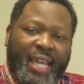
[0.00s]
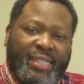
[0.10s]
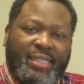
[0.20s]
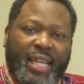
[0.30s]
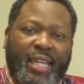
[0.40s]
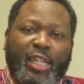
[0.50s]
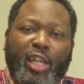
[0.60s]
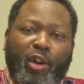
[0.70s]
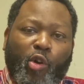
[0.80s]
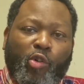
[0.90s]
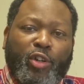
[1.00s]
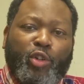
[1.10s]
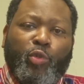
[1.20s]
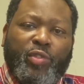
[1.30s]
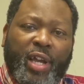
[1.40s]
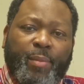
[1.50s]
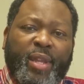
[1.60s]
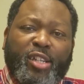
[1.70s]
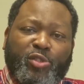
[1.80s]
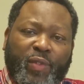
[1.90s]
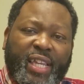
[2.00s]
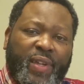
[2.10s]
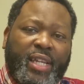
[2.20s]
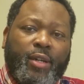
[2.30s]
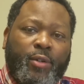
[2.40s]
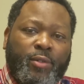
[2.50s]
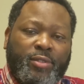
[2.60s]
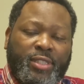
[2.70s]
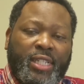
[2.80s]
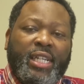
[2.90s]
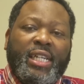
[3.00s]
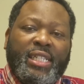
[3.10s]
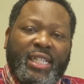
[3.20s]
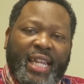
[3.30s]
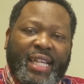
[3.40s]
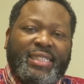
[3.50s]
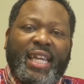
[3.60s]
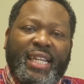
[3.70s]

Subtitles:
because they already had the title and the content already redone.